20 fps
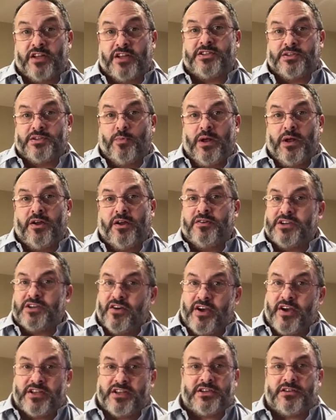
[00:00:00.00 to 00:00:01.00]
He's a well-known
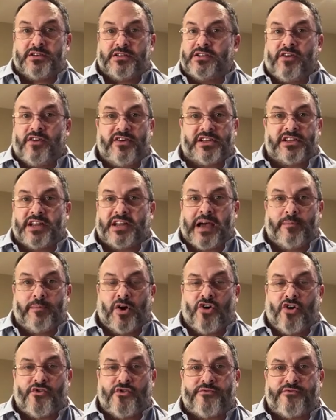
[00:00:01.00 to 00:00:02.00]
director, directed Hammer
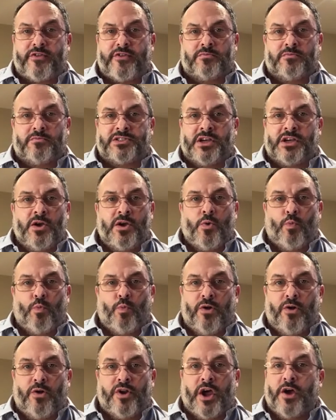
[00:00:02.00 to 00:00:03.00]
horror films,
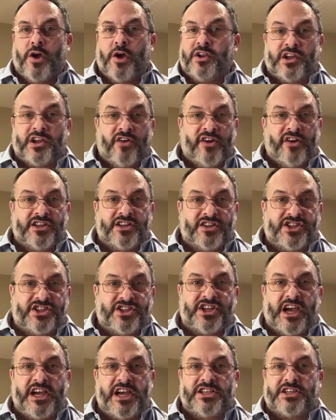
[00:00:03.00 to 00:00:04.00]
well-known. He directed The
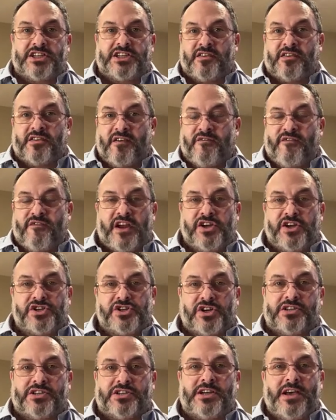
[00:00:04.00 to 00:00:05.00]
Saint and The
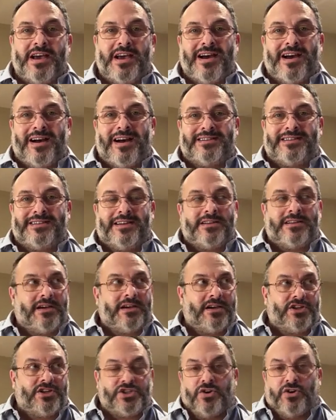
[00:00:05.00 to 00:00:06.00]
Avengers. I said,
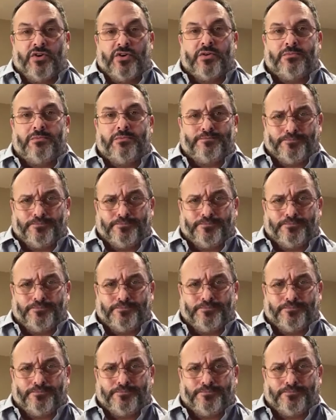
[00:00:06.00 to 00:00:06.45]
John,